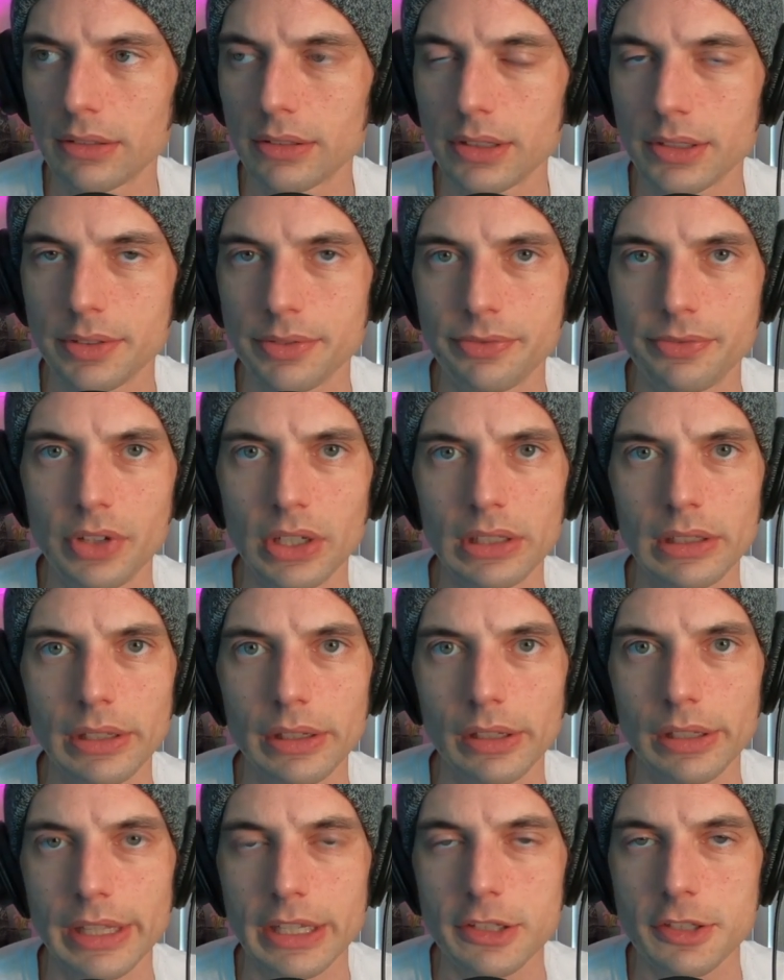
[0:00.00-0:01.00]
just a fun
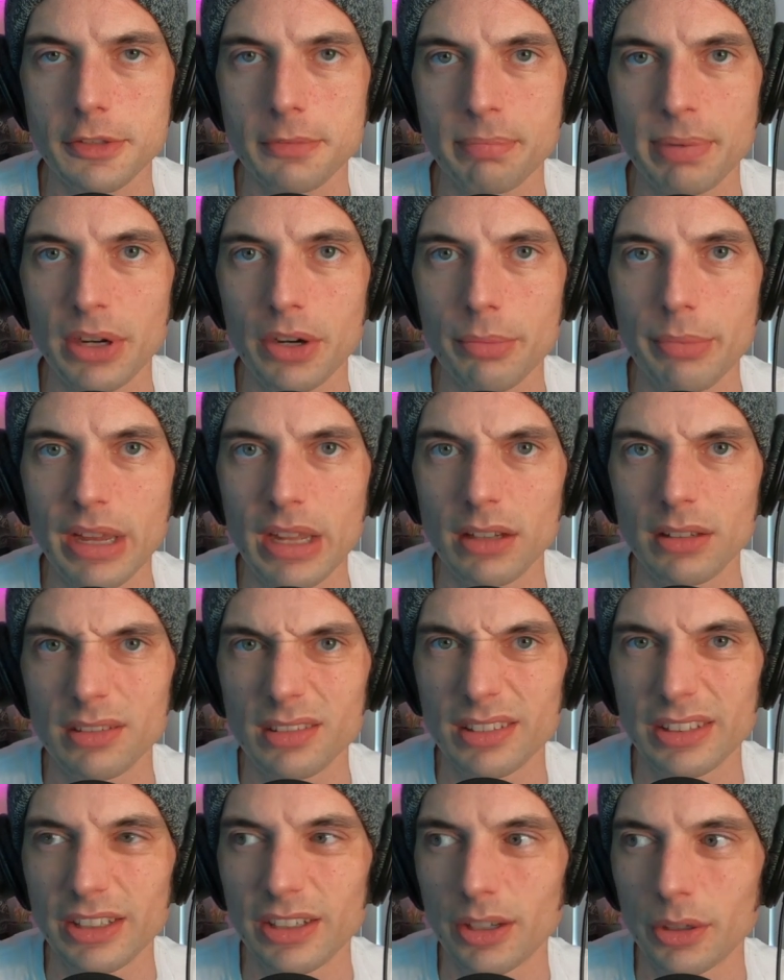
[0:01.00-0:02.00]
little experiment,
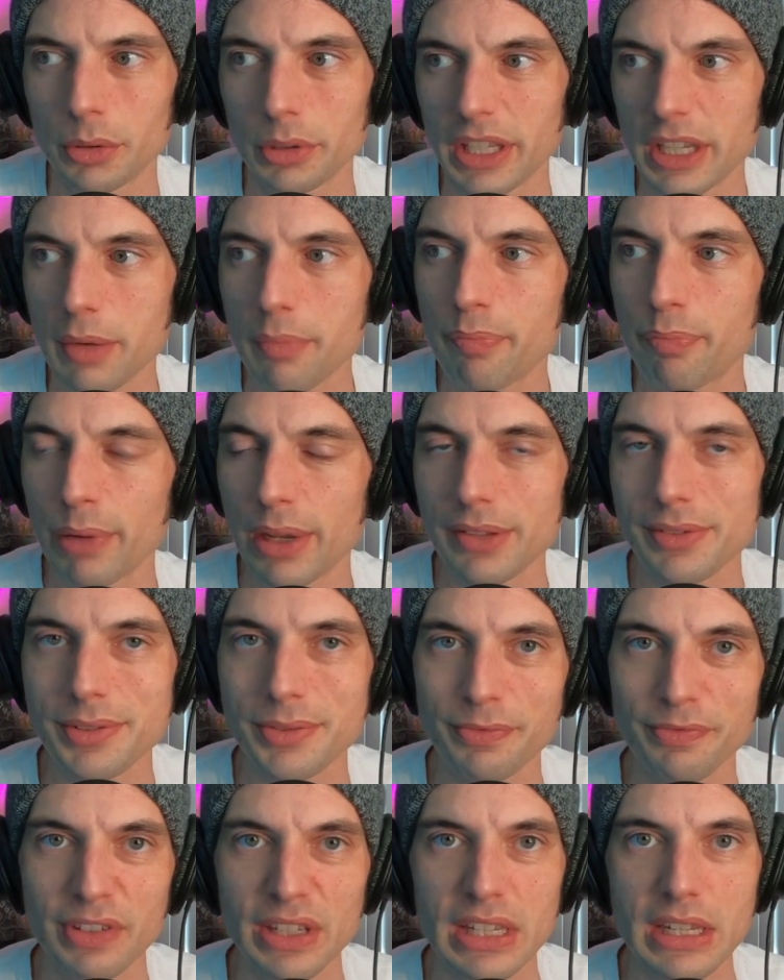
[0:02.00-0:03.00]
you know, like a
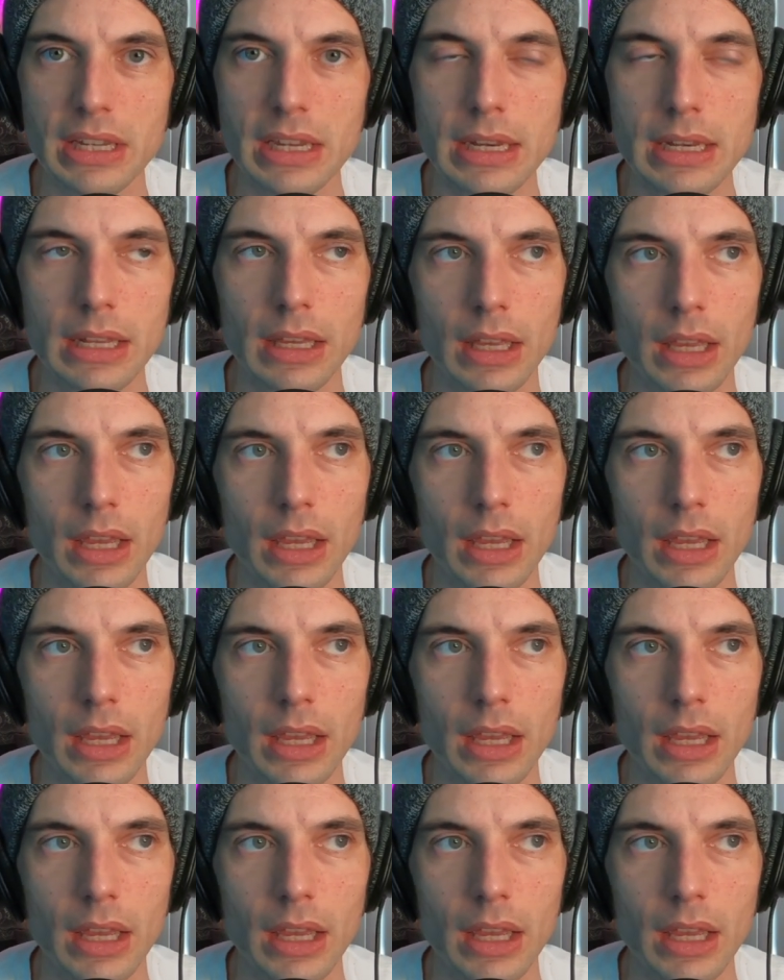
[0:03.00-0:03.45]
BuzzFeed